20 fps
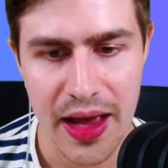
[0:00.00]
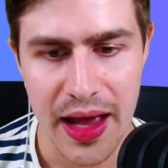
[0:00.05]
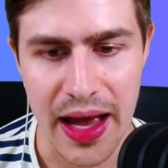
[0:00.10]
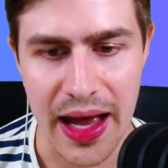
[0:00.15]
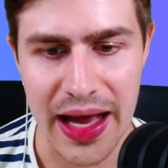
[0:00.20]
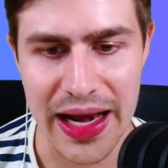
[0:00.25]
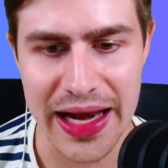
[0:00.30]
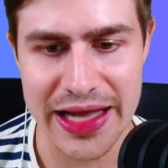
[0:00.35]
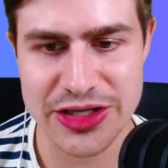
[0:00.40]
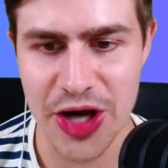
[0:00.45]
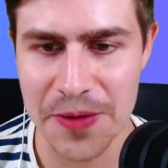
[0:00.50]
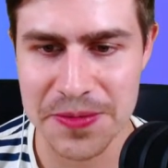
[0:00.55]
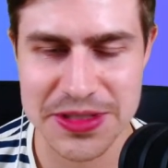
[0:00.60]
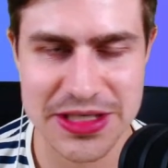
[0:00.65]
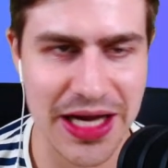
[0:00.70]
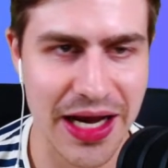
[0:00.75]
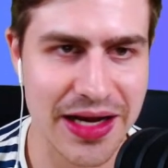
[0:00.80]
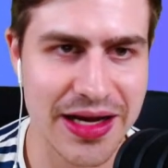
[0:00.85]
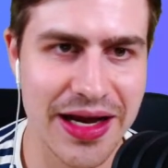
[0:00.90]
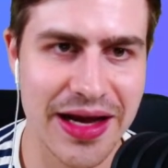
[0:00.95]
Let's hope
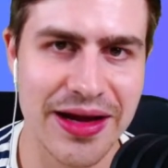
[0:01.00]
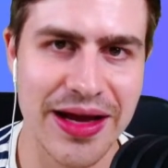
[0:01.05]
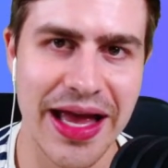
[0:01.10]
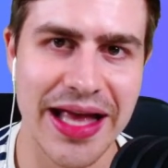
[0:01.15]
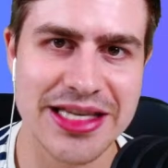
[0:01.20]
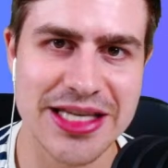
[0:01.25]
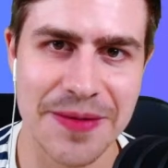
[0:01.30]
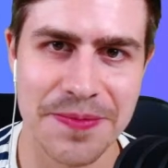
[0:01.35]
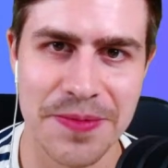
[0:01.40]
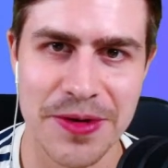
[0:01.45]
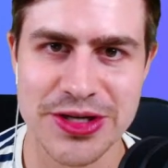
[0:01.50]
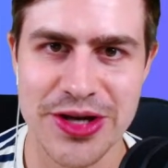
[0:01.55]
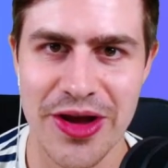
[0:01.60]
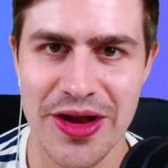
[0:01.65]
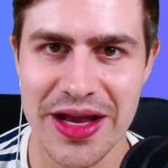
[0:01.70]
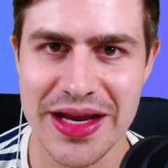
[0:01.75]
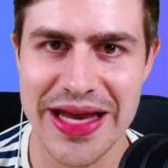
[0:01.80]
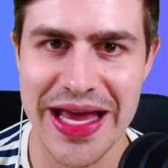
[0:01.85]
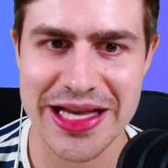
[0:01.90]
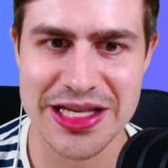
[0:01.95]
Saka ends up
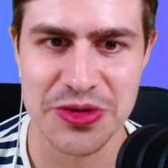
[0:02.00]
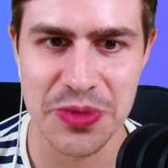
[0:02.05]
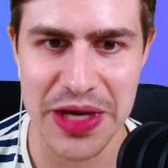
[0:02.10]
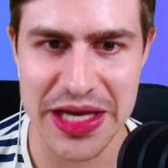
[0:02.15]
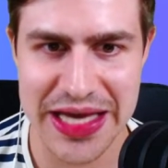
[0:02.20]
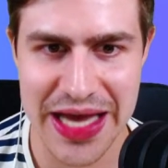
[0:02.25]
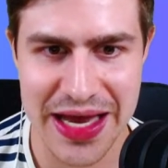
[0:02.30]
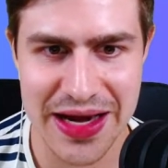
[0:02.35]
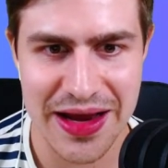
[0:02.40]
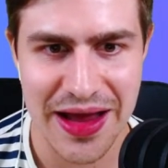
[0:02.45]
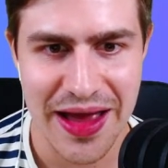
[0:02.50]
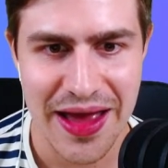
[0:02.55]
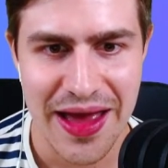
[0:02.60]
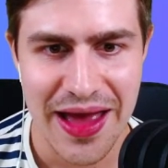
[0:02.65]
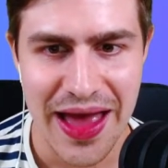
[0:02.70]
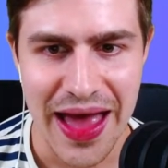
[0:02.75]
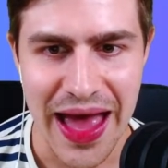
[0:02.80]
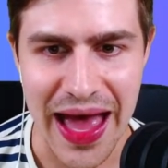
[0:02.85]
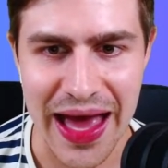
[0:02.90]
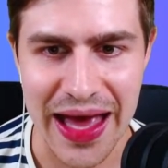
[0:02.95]
returning next weekend,
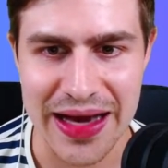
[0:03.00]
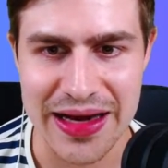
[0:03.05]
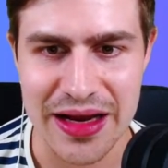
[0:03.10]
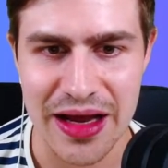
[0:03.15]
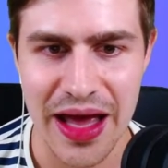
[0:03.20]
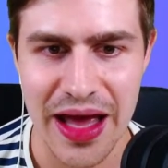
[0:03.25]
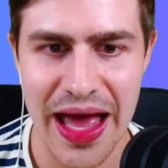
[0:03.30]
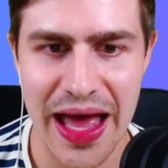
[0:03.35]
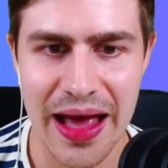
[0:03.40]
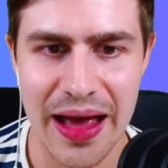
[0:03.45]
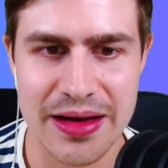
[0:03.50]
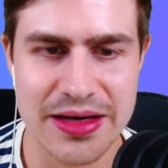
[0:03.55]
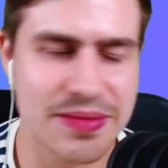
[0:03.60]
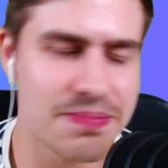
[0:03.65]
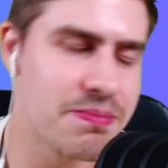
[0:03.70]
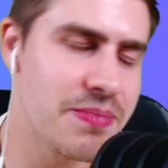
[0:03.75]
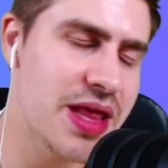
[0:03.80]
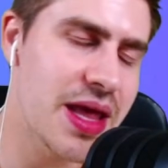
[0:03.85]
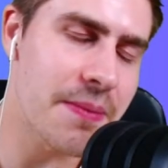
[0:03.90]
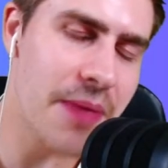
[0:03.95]
and
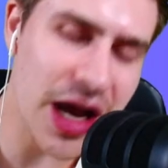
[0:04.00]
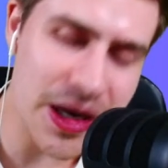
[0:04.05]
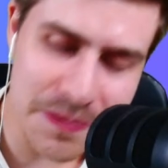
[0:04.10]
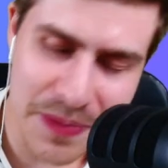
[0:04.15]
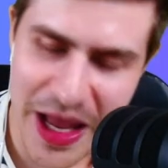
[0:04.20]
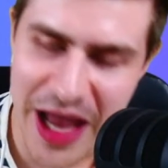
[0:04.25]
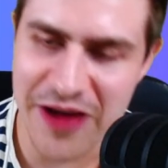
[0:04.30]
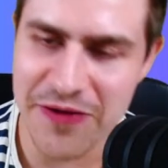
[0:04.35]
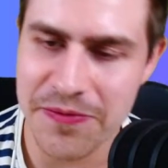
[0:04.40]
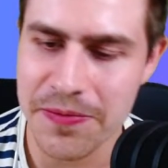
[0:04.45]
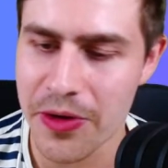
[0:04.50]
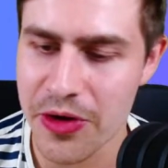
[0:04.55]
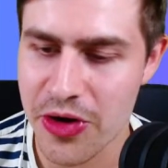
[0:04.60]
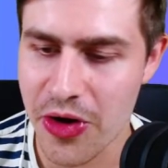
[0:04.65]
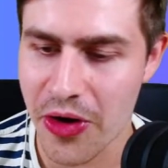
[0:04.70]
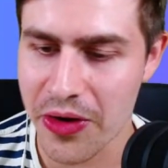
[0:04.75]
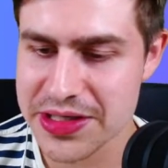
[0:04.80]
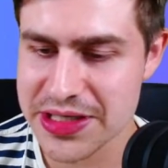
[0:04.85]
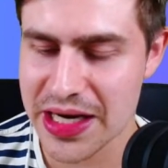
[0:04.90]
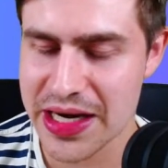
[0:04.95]
there might be FPL
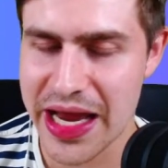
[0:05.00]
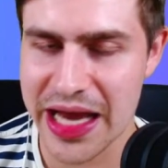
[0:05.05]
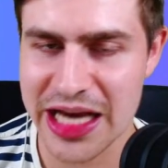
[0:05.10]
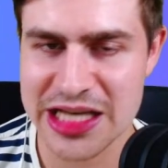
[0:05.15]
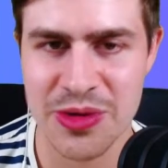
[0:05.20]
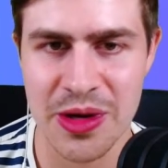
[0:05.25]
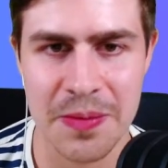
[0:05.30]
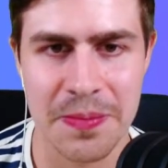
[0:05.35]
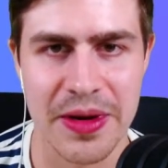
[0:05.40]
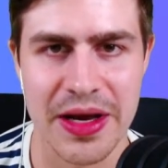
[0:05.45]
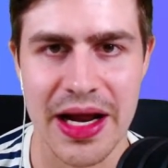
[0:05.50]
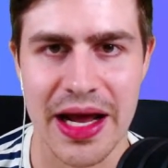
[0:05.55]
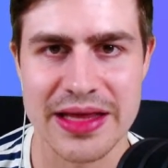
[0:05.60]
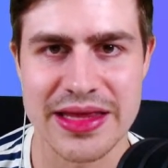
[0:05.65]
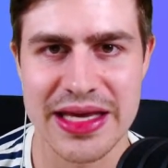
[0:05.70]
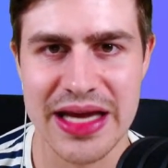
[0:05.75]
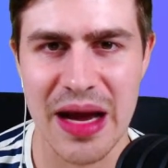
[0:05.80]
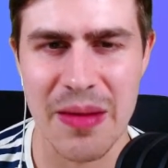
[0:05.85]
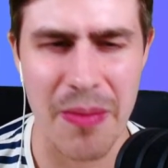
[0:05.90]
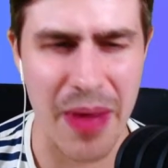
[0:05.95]
content next week, but I
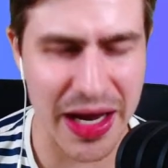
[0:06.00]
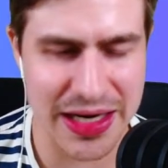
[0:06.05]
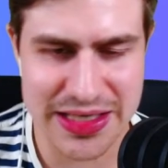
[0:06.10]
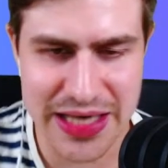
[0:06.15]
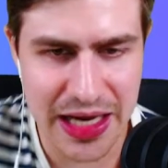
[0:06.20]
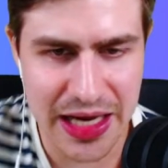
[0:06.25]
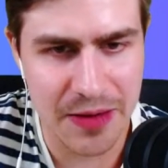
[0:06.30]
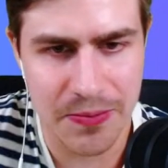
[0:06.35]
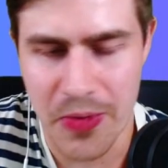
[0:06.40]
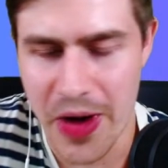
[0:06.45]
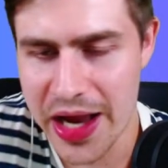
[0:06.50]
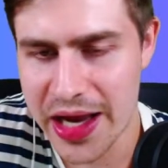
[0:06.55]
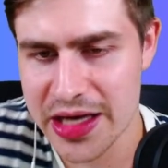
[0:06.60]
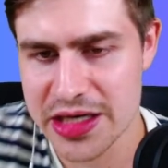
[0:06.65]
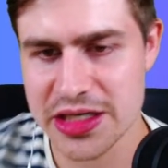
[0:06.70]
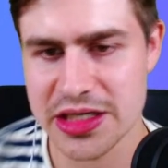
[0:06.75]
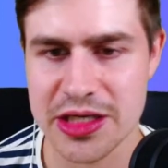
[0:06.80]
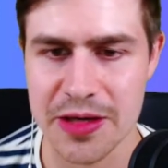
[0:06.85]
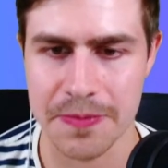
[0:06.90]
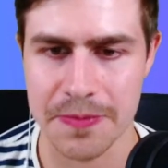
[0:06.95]
think I might take a break. It
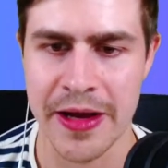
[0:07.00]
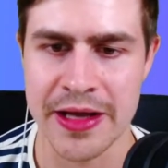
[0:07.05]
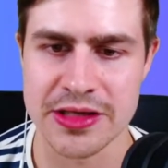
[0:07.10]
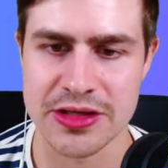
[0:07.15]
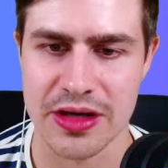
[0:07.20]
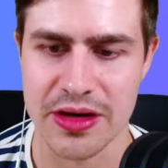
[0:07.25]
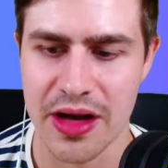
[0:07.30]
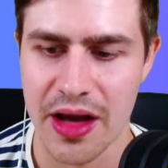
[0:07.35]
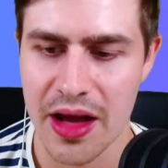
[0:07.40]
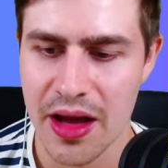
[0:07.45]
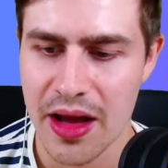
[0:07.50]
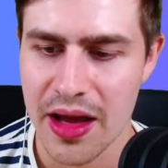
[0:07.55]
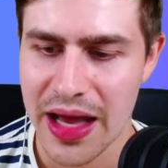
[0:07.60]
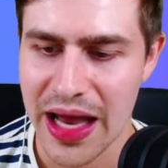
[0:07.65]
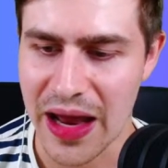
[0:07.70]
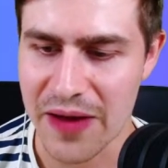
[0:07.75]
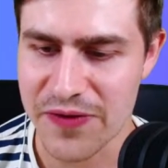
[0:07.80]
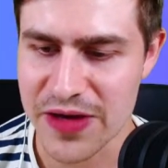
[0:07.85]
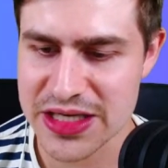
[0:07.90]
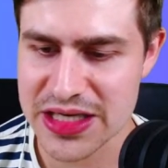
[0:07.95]
just depends on
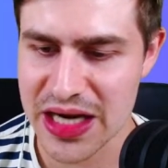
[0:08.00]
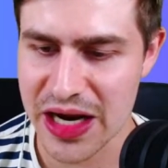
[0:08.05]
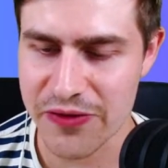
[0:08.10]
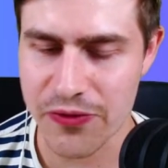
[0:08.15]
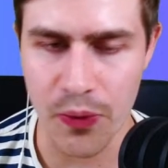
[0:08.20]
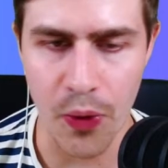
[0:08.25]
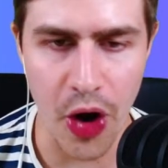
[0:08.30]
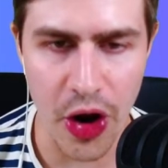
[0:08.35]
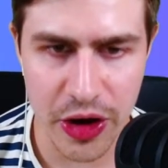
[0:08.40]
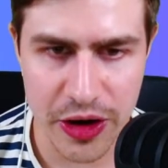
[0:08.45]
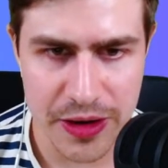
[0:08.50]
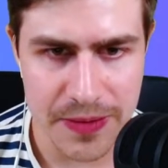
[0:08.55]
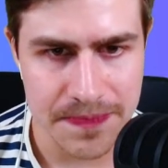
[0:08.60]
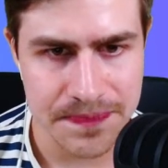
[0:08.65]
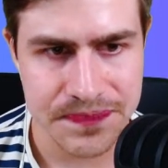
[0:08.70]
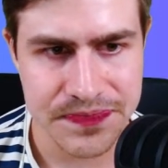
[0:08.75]
if there's enough work.